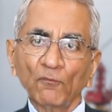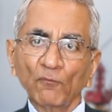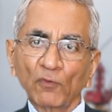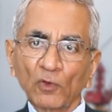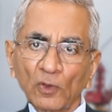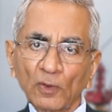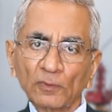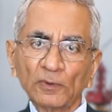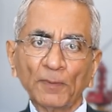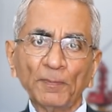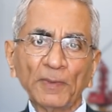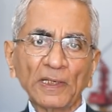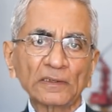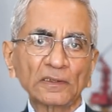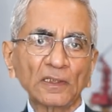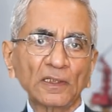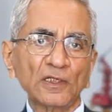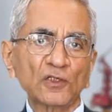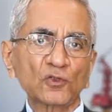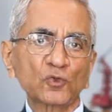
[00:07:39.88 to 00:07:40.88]
one of the
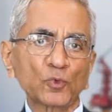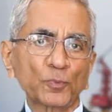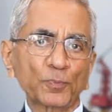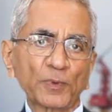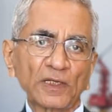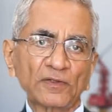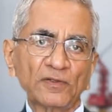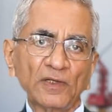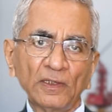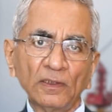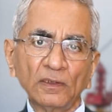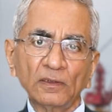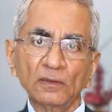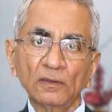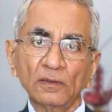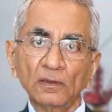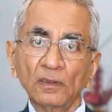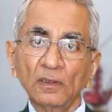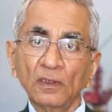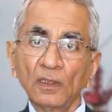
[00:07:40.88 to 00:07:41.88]
method is to present
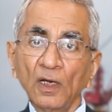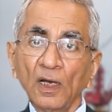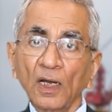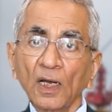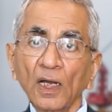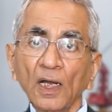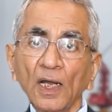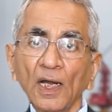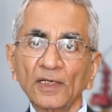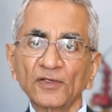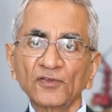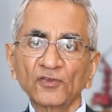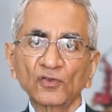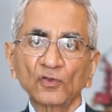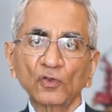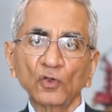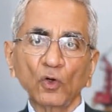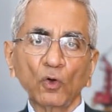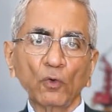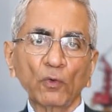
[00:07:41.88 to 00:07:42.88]

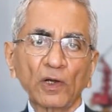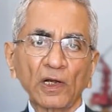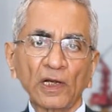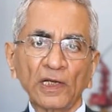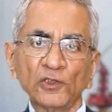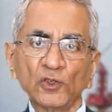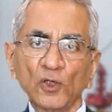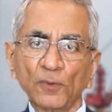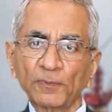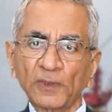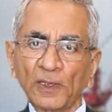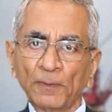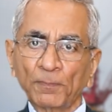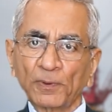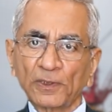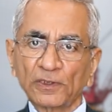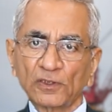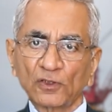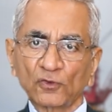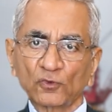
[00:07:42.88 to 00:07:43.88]
cuts or range of
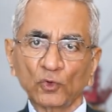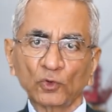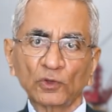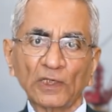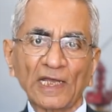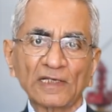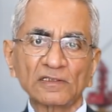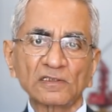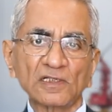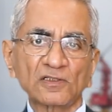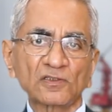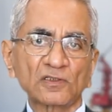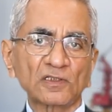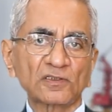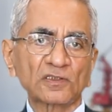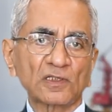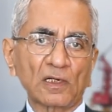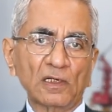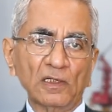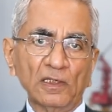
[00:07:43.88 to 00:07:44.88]
temperature zone as
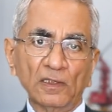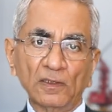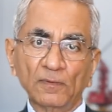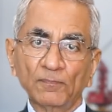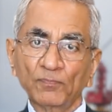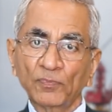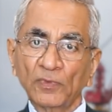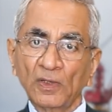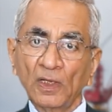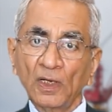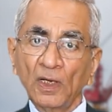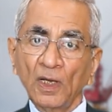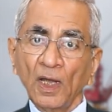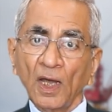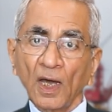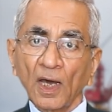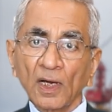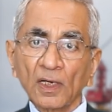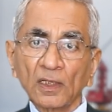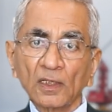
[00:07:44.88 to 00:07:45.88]
discussed earlier.
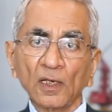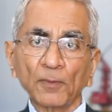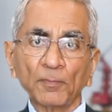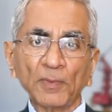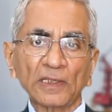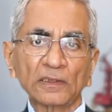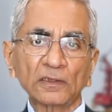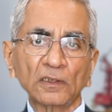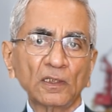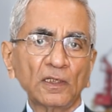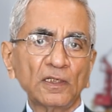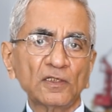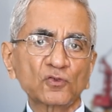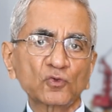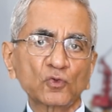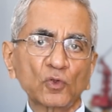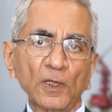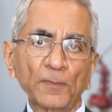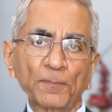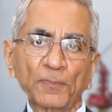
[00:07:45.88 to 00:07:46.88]
Another method is
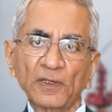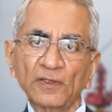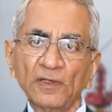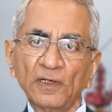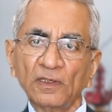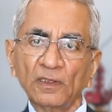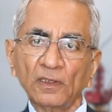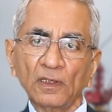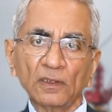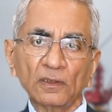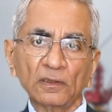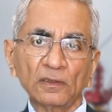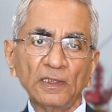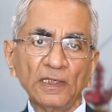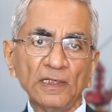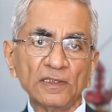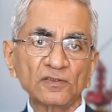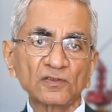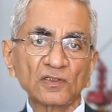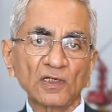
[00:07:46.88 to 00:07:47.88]
to represent
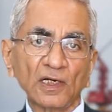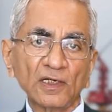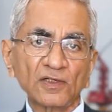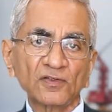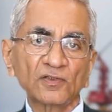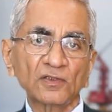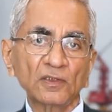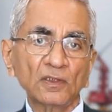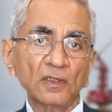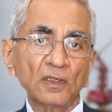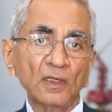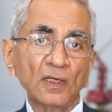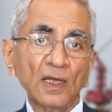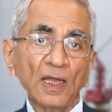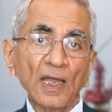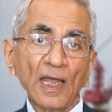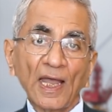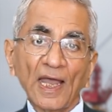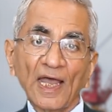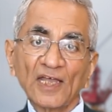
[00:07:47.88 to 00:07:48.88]
these cuts
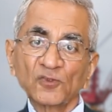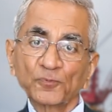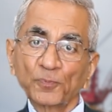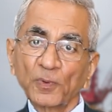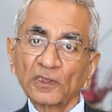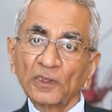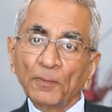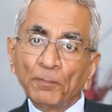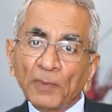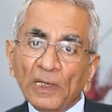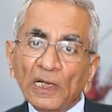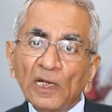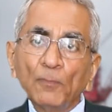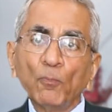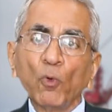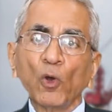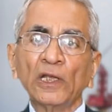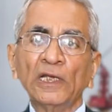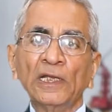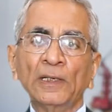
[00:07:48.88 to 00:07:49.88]
as per the middle
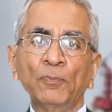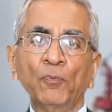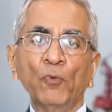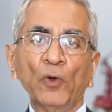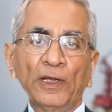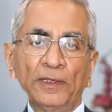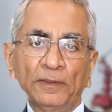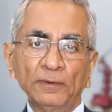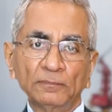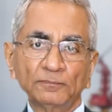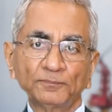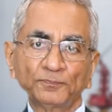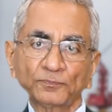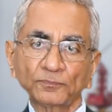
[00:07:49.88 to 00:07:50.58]
boiling point,